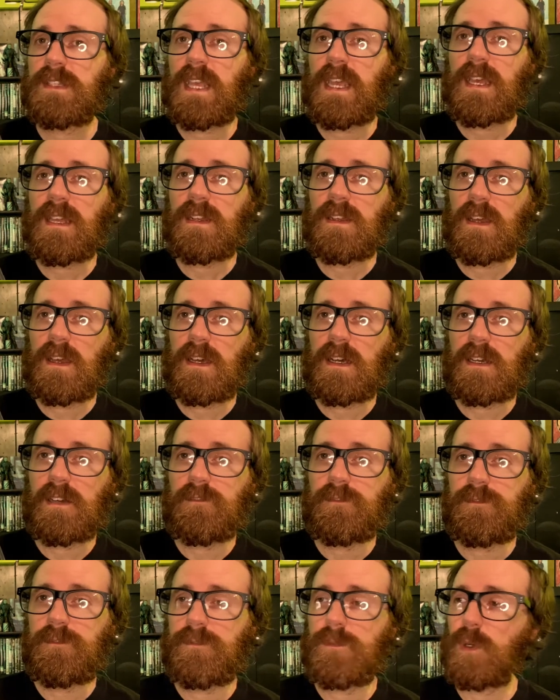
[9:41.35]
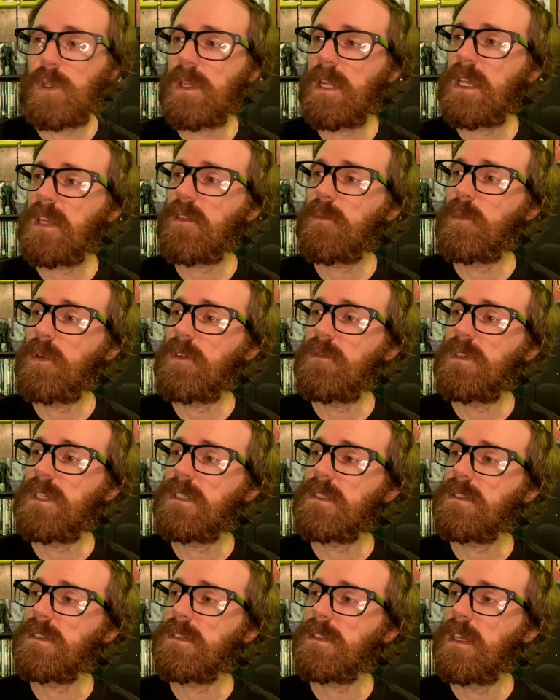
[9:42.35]
ten uh, full-length
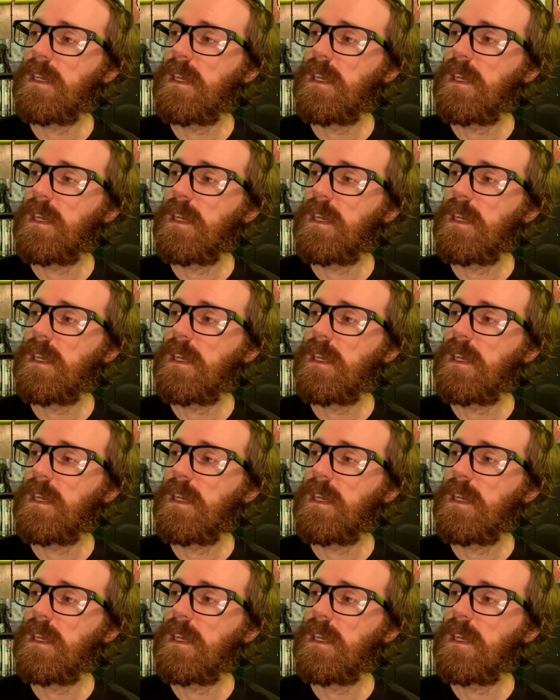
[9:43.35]
movies